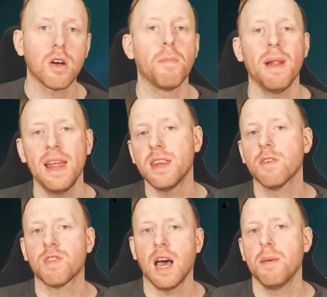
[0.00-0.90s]
got plenty
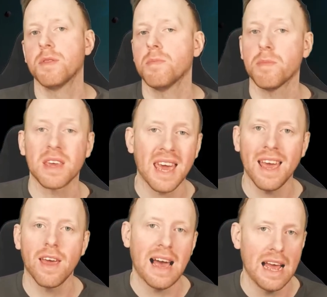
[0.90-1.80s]
of times to be able to get
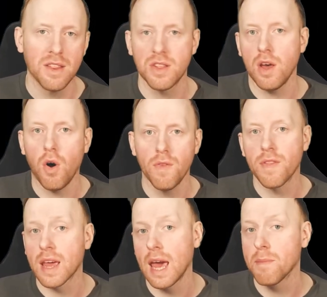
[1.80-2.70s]
your hands on the
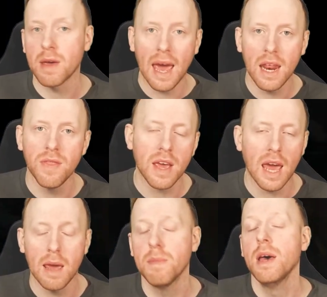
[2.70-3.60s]
game, get in the
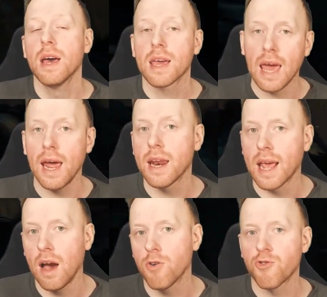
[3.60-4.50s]
game, get an
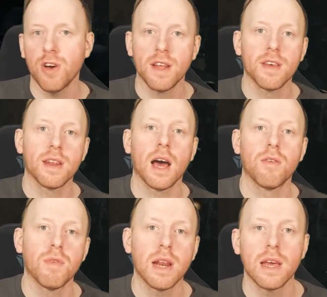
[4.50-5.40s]
account created
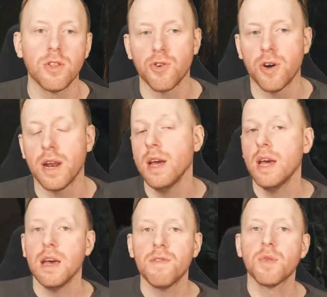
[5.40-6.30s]
and really enjoy it.
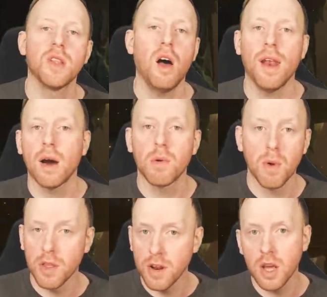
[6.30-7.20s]
If you start now with
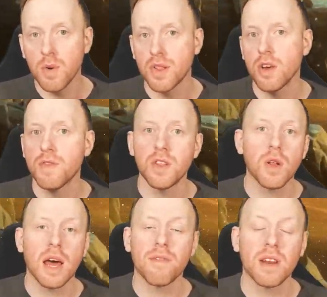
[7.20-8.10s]
one of the newer servers, you'll
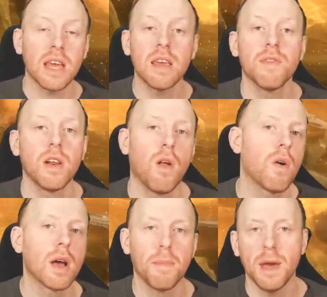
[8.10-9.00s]
have an even
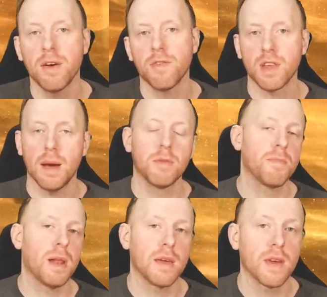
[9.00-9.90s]
longer period of time to
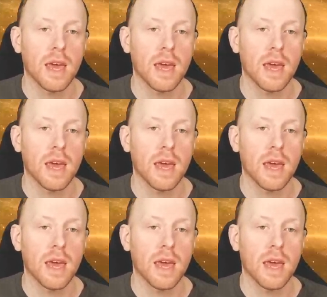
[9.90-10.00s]
play the